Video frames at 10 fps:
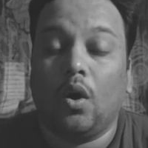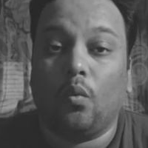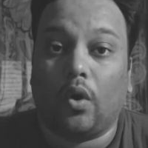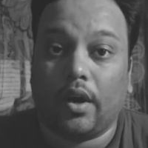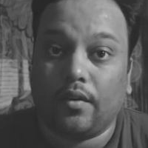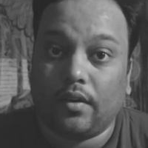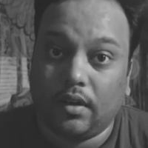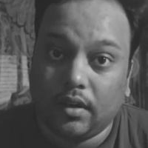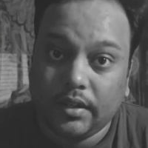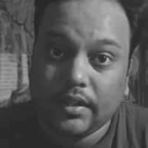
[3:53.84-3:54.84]
What you have
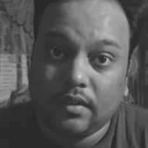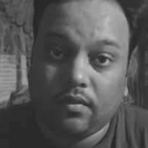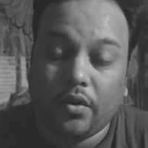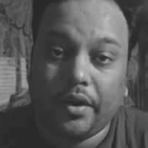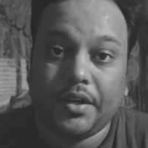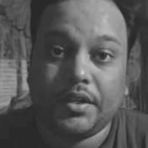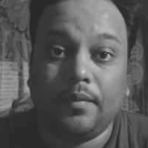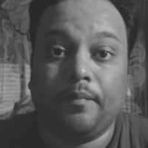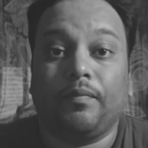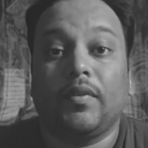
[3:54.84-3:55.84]
learned in the
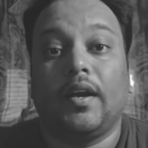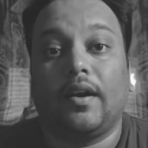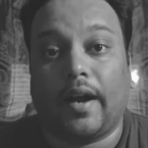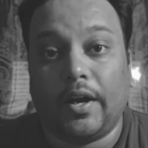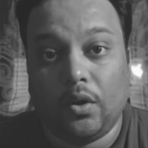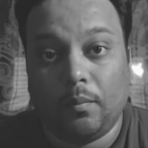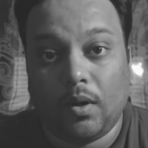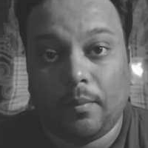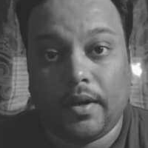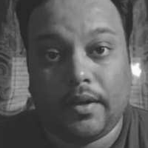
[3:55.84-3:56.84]
foundation, try to
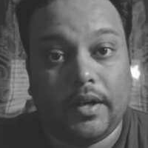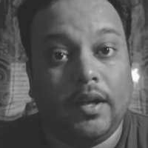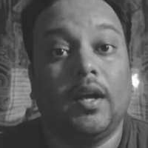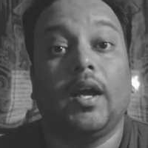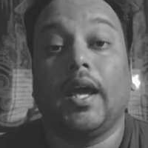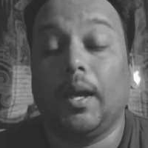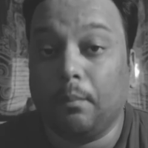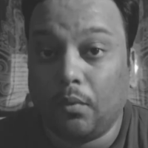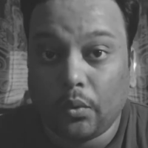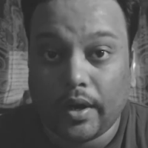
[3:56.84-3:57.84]
implement it,
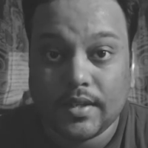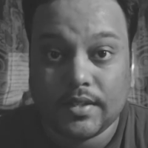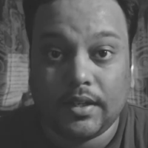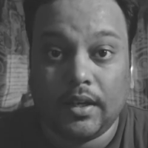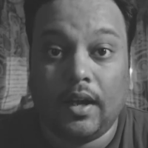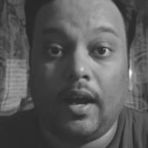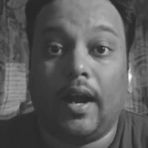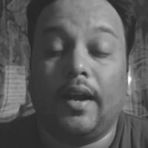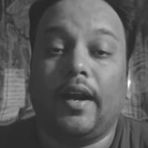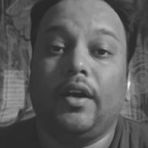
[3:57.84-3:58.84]
improvise it,
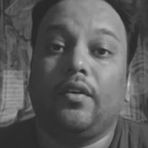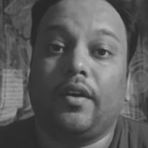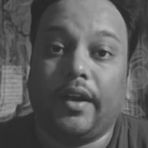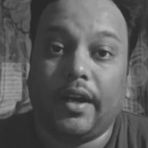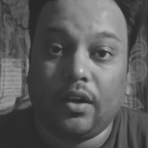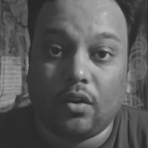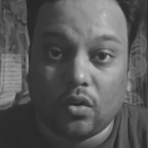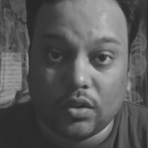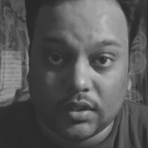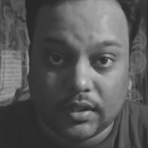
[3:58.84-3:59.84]
and try to create your
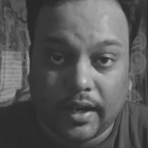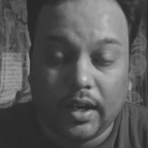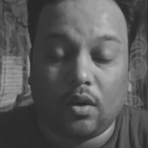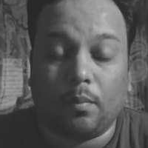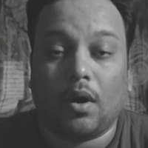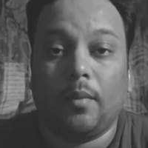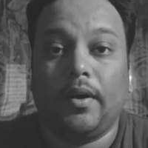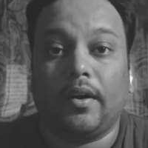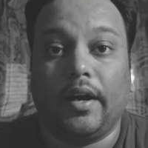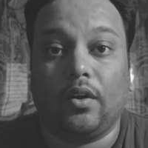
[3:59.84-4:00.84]
own style, or
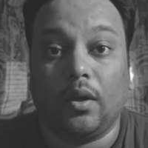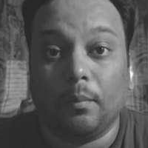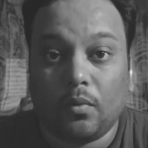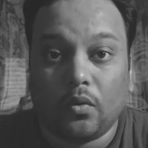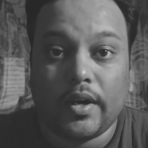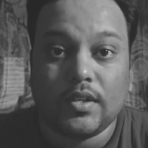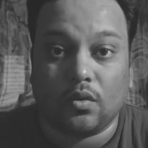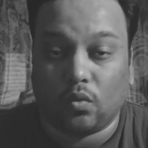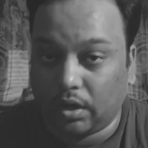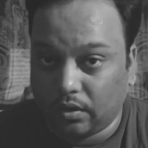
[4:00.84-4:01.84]
probably to improvise
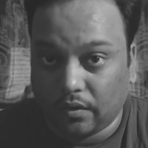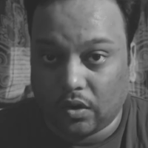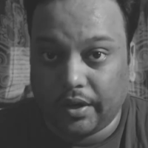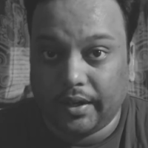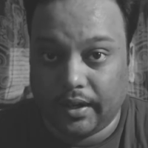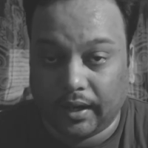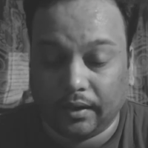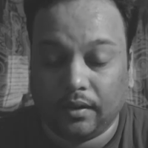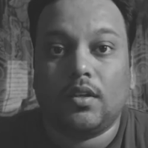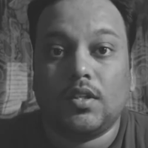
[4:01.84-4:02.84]
on what you've already
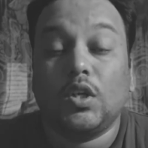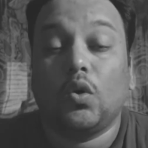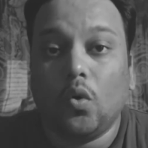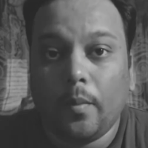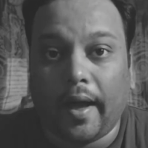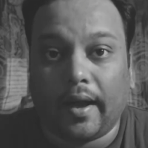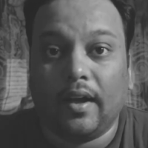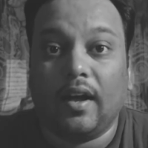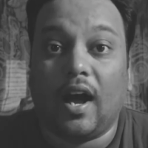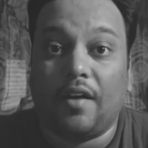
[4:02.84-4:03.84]
done. So go
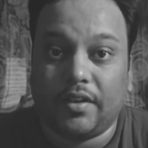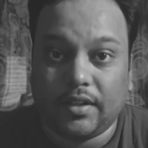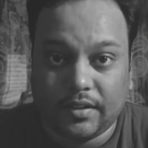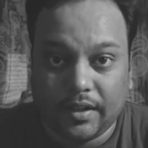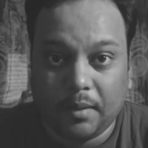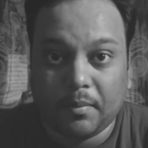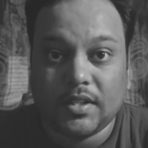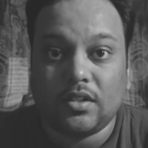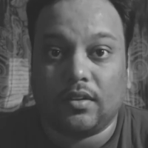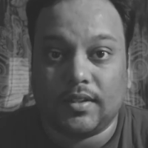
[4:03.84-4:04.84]
back after the 3
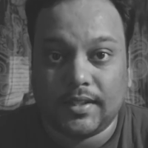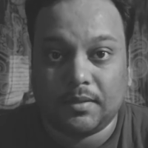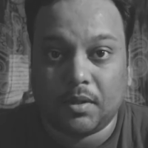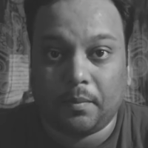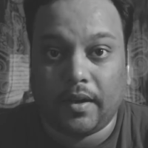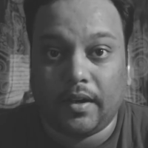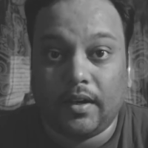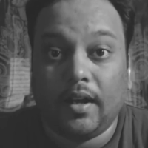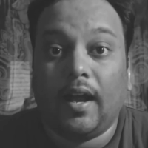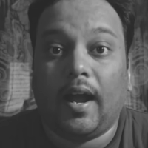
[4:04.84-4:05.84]
months or the 6 month
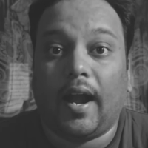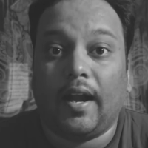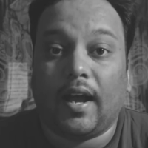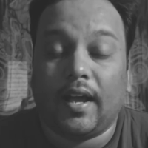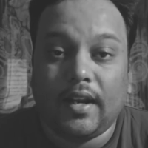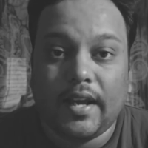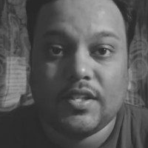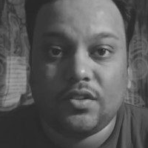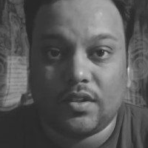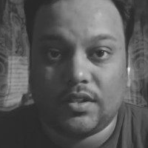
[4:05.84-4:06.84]
period and
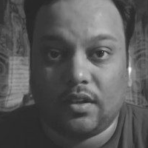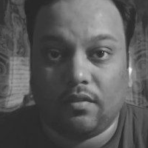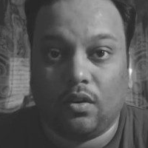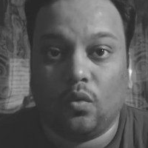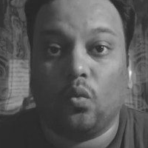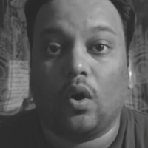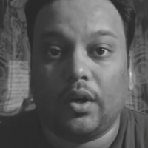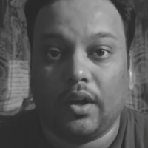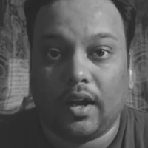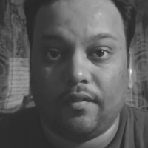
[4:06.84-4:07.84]
analyze yourself
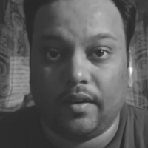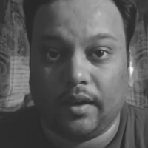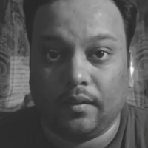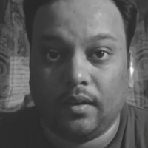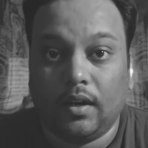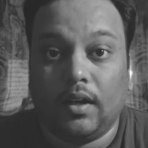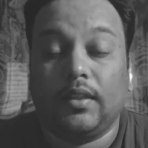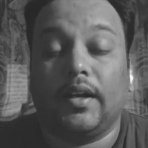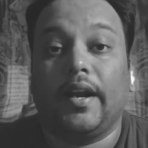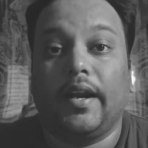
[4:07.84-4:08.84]
what you have done.
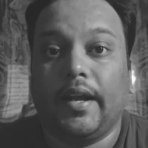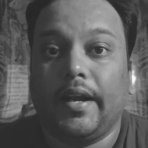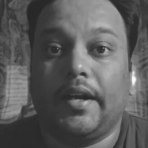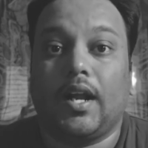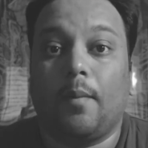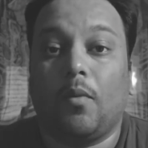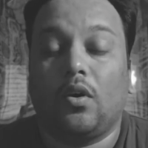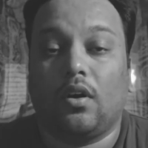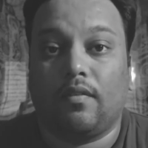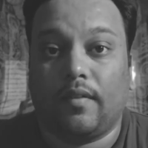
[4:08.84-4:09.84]
The dedicated
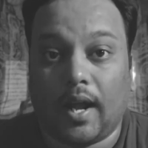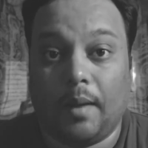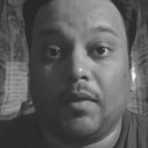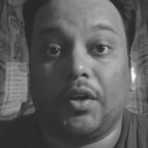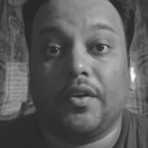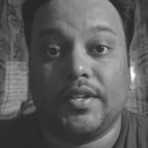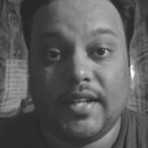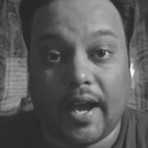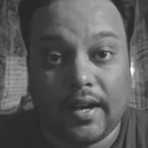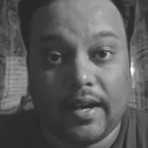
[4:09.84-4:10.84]
amount of time that you are
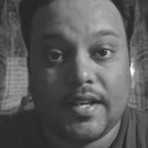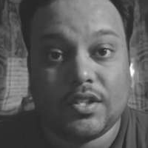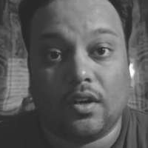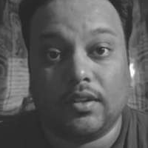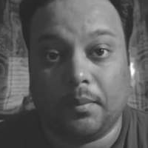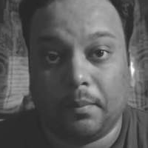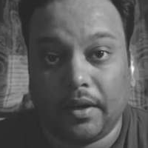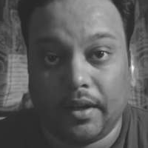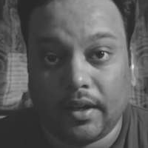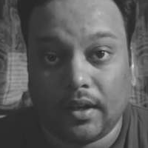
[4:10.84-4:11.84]
channelized on that
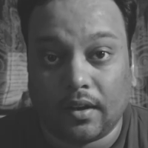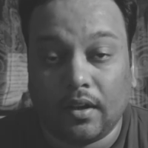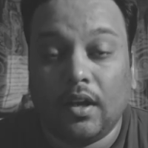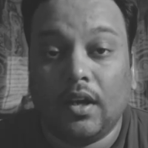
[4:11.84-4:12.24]
particular